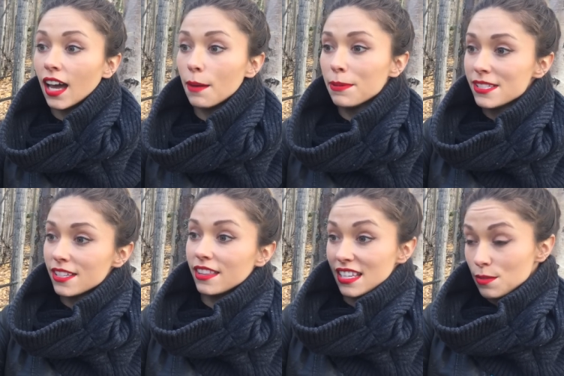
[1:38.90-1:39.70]
Up
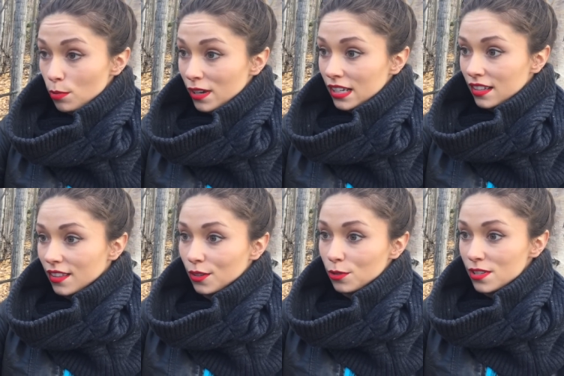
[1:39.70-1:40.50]
until this point,
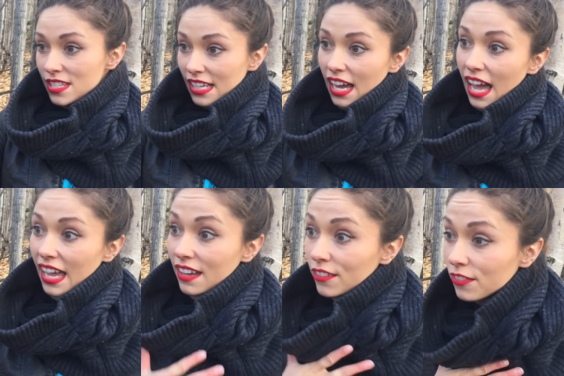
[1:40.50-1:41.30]
the coolest thing
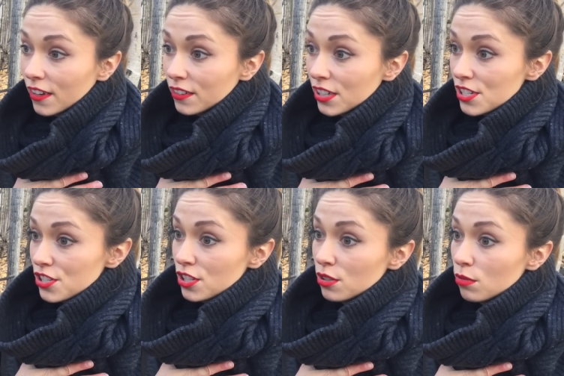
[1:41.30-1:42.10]
I ever found in a
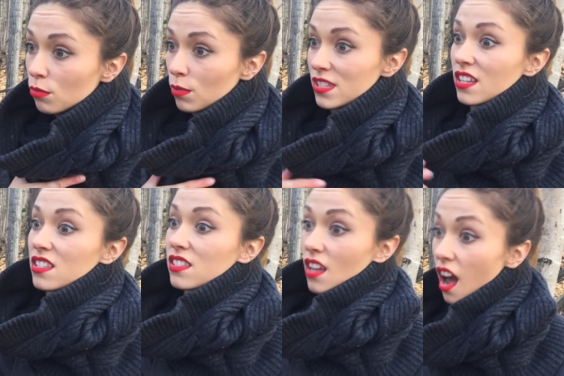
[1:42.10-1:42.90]
shoe was a
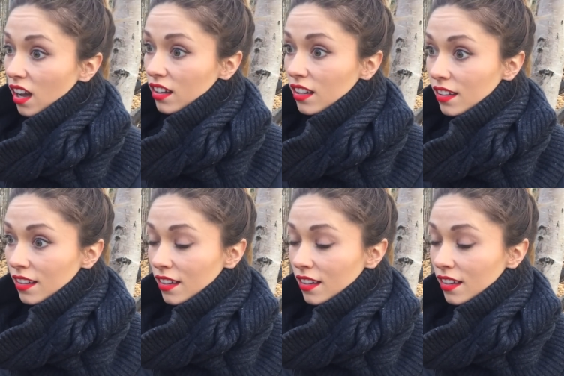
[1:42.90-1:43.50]
sock.